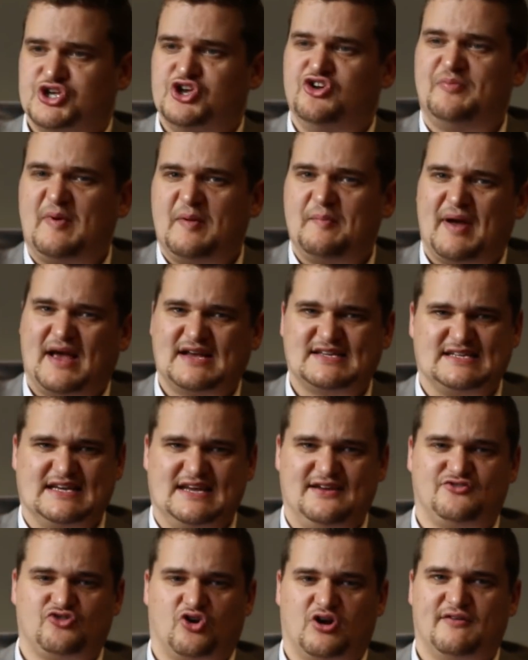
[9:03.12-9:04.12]
So you've been
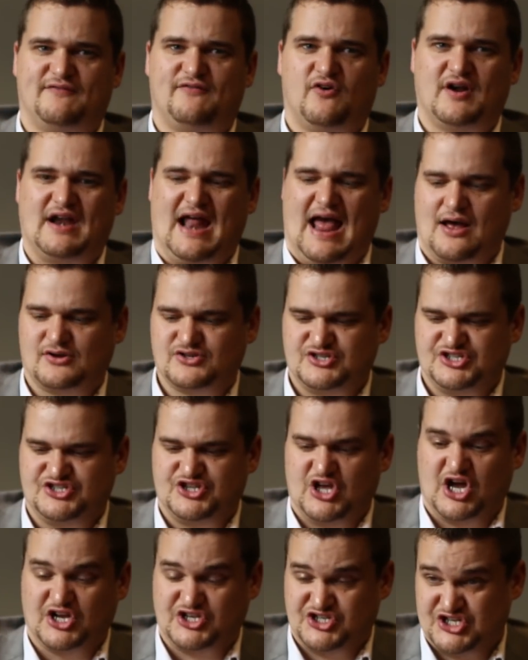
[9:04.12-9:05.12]
basically trying to find
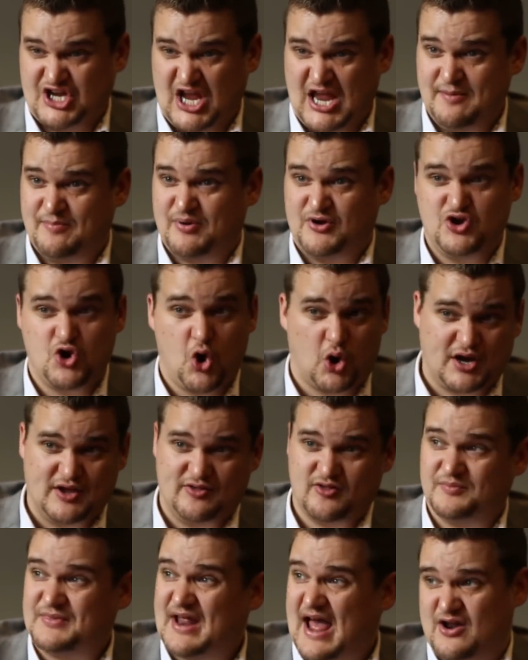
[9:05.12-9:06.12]
houses that are cheap,
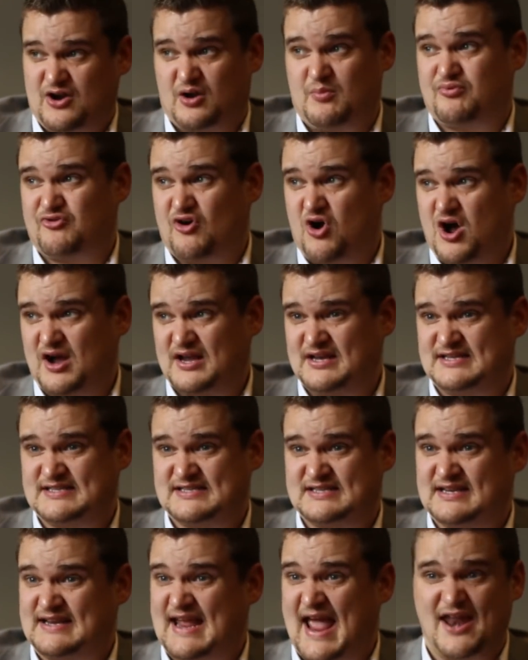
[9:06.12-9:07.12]
knocking them down on
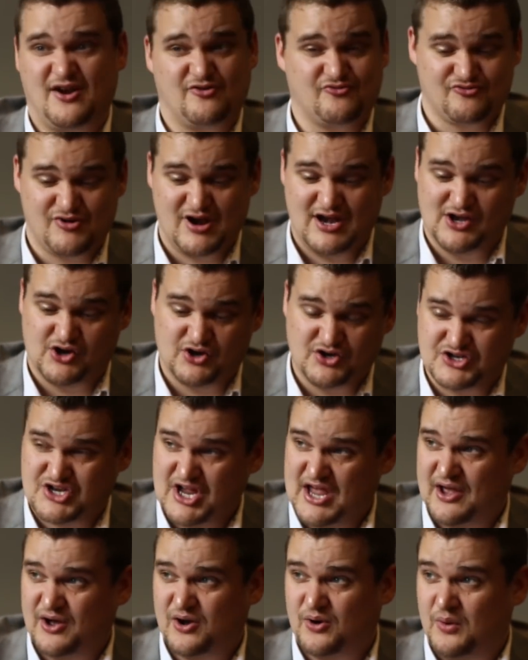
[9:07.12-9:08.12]
price, getting a really good
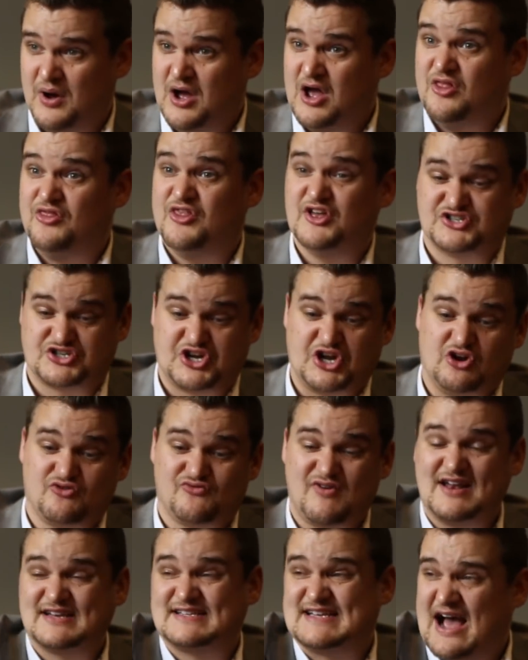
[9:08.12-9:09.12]
deal that's going to
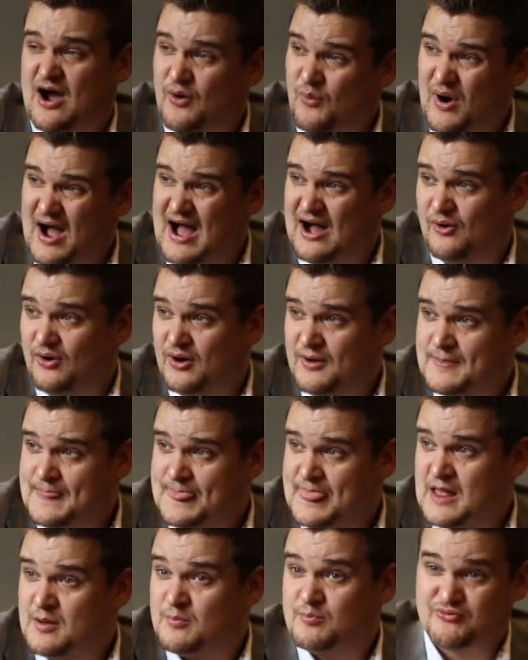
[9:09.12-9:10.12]
rent out well,
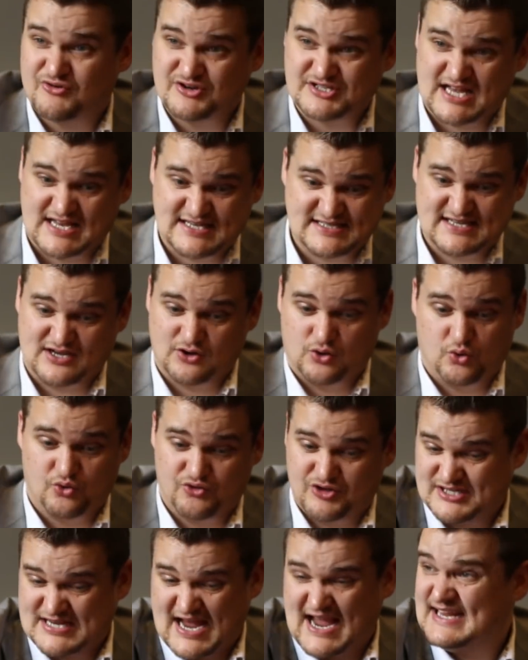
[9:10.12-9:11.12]
presenting
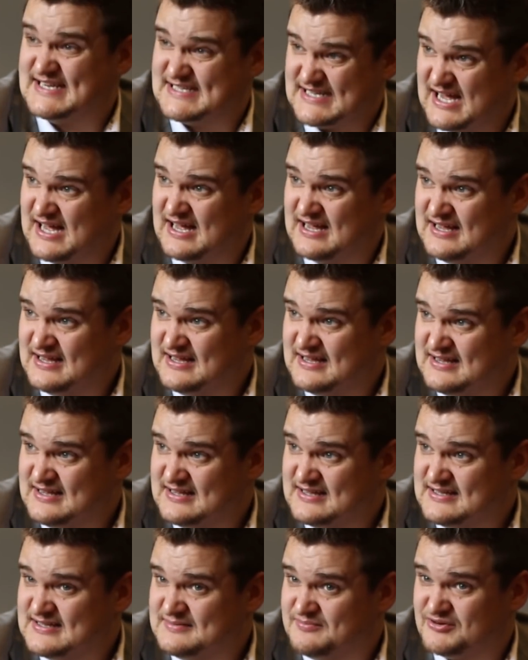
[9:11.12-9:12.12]
all the data,
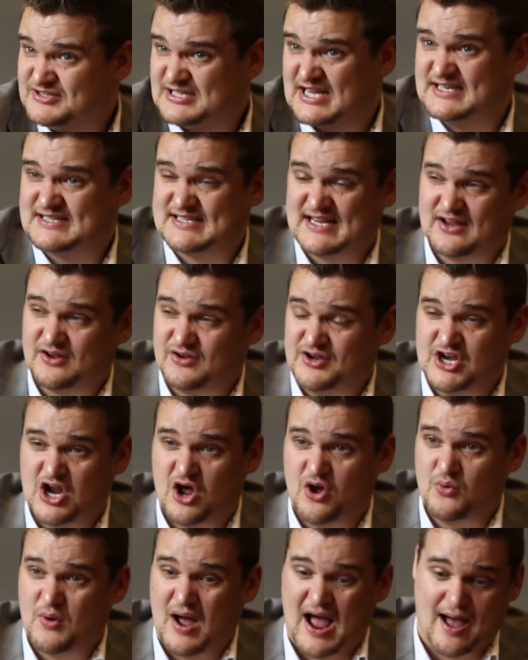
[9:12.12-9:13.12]
presenting, you
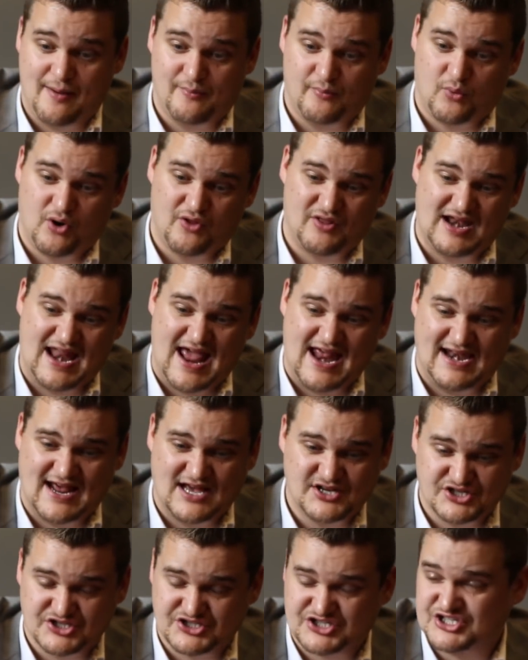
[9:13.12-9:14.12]
know, what the letting
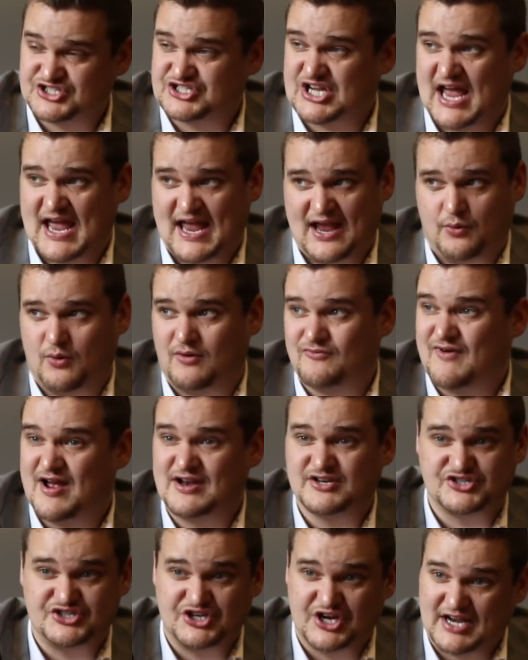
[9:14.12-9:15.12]
agents are saying, what
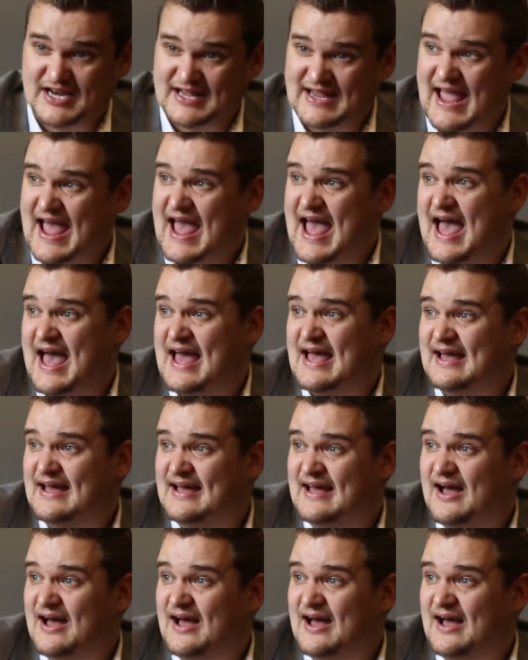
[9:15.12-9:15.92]
rents you're going to get.